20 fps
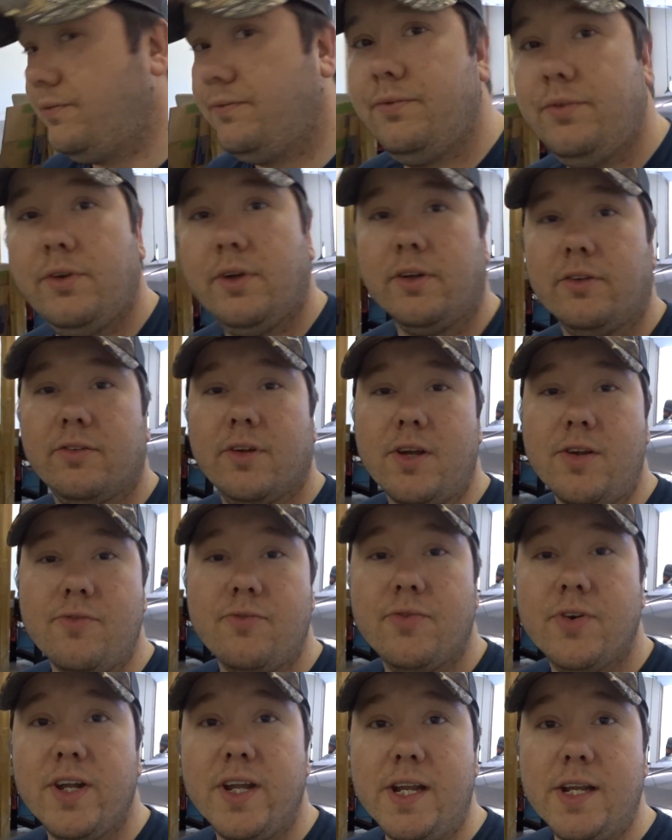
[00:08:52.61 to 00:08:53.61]
16
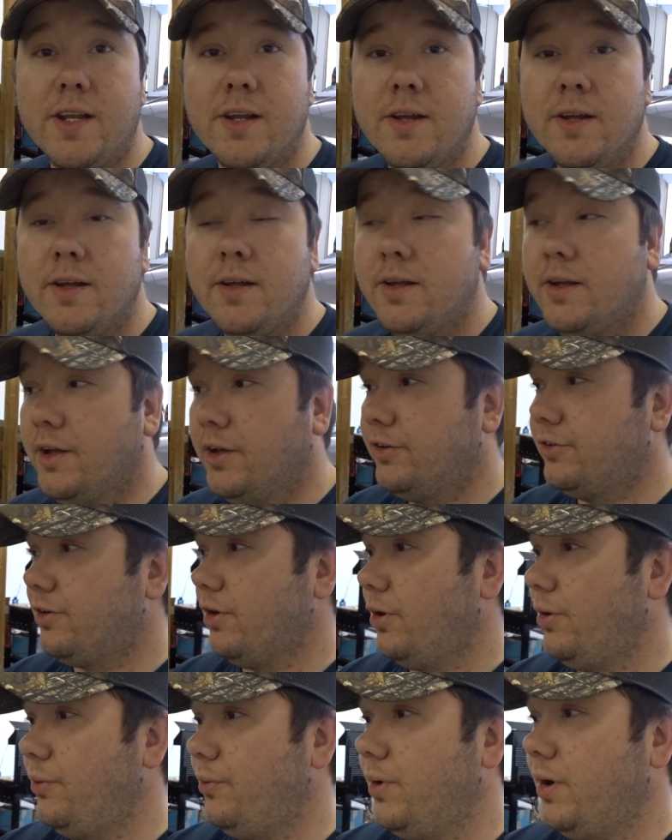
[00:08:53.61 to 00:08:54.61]
feet.
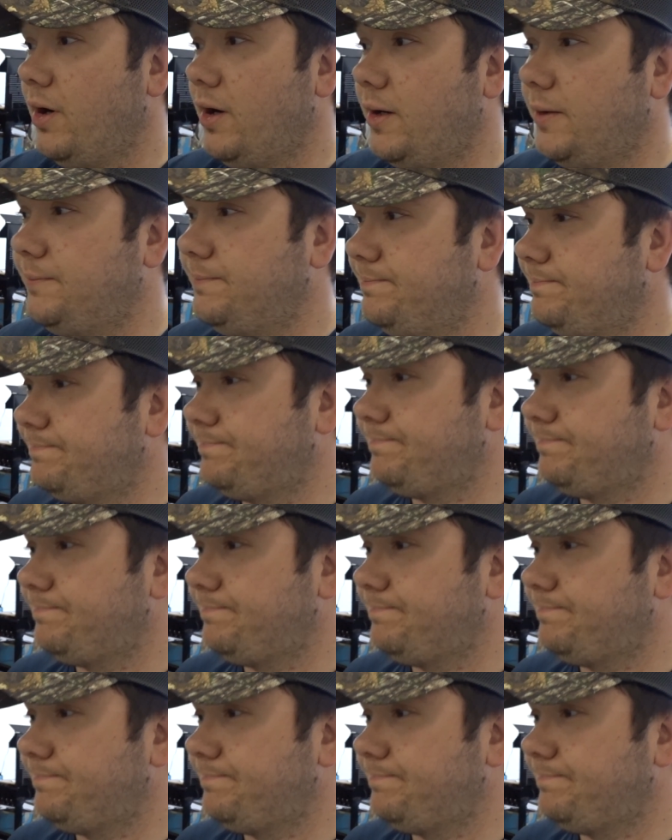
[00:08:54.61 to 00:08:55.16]
So